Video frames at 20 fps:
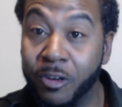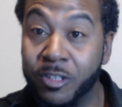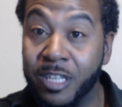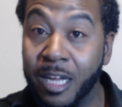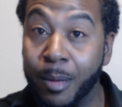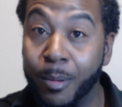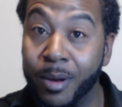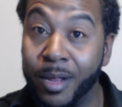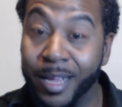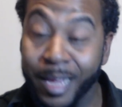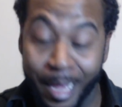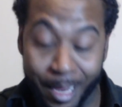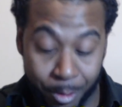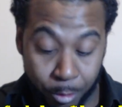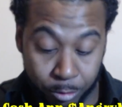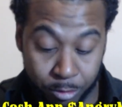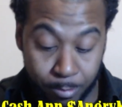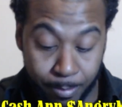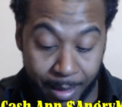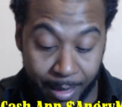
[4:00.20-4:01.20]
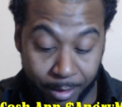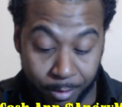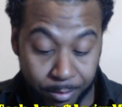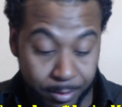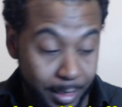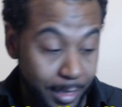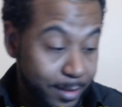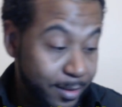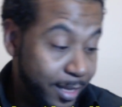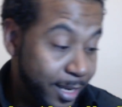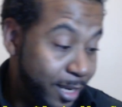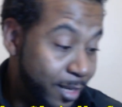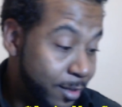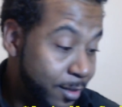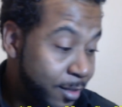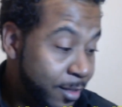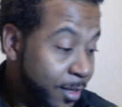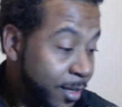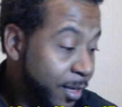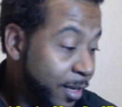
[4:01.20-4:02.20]
time. I ain't got no tobacco in that thing.
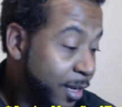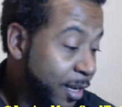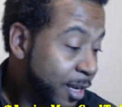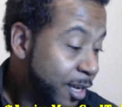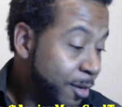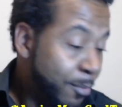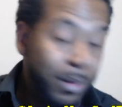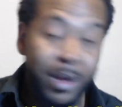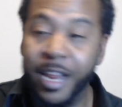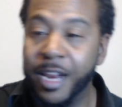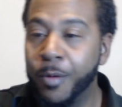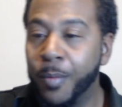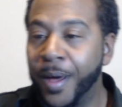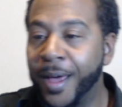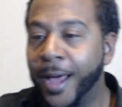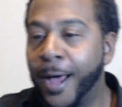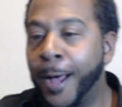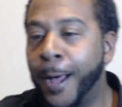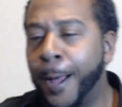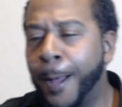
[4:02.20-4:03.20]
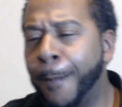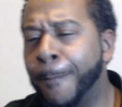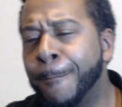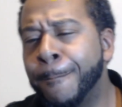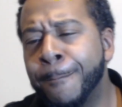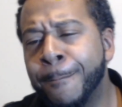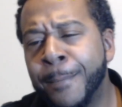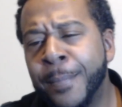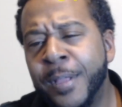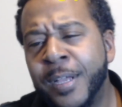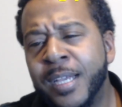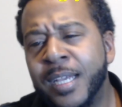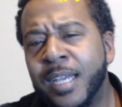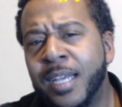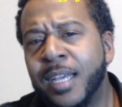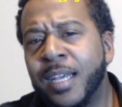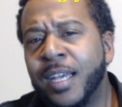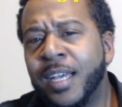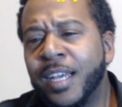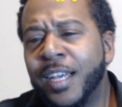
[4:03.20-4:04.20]
But anyway,
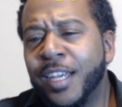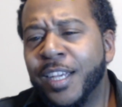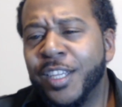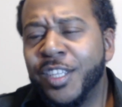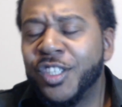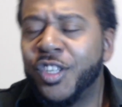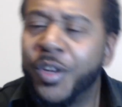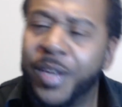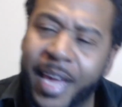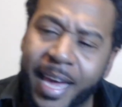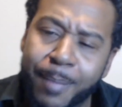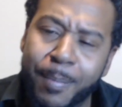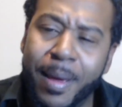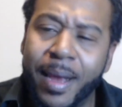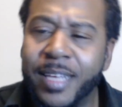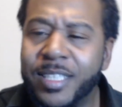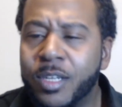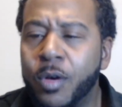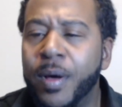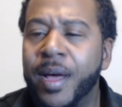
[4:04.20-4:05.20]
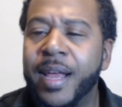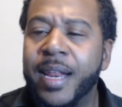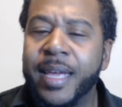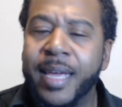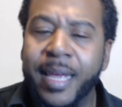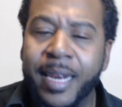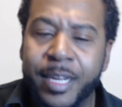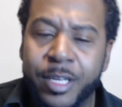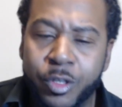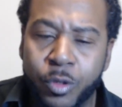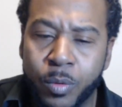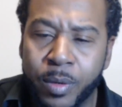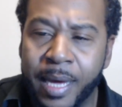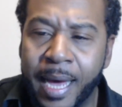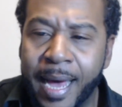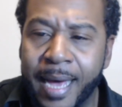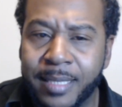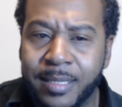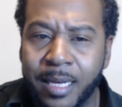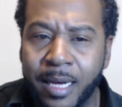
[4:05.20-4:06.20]
so, yeah, man, let's go ahead and get into it,
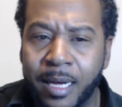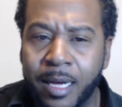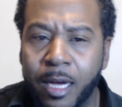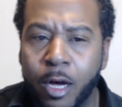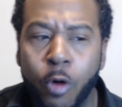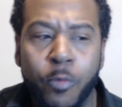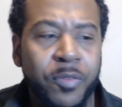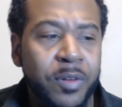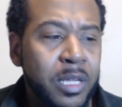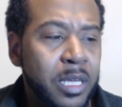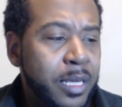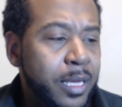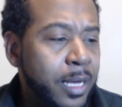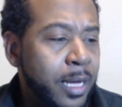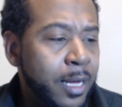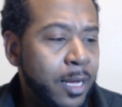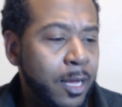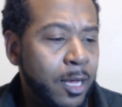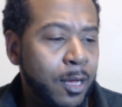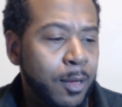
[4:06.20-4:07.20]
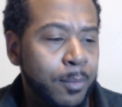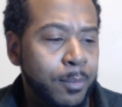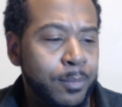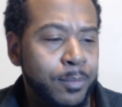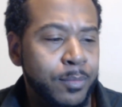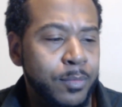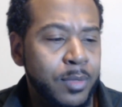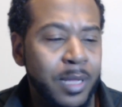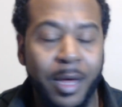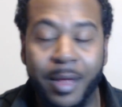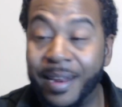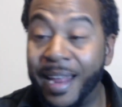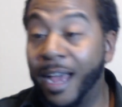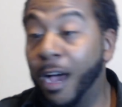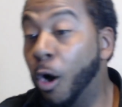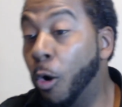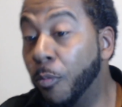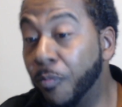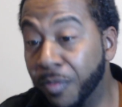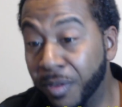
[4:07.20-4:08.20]
guys. Hopefully, not
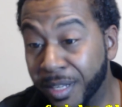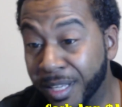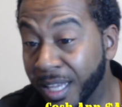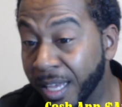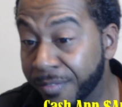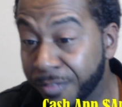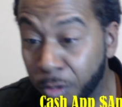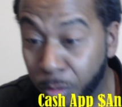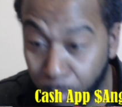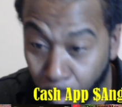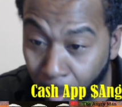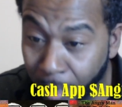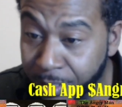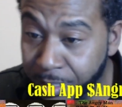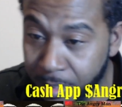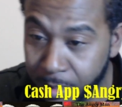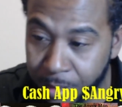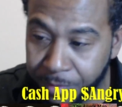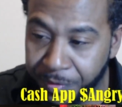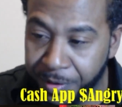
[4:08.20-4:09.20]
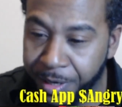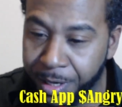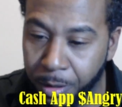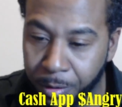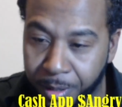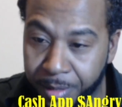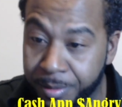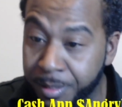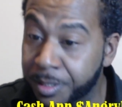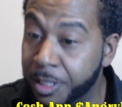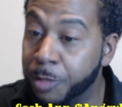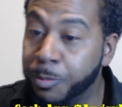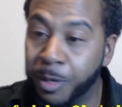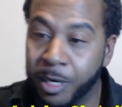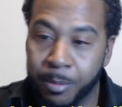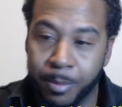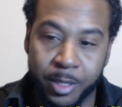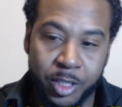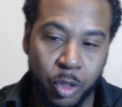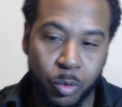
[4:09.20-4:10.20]
hopefully, if you're watching this video, because this is pretty
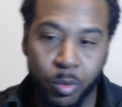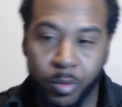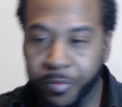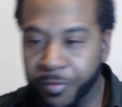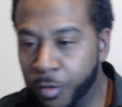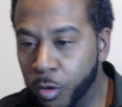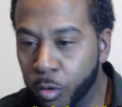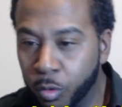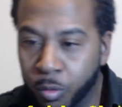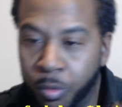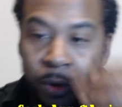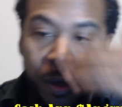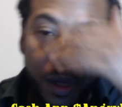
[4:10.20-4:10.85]
much a review,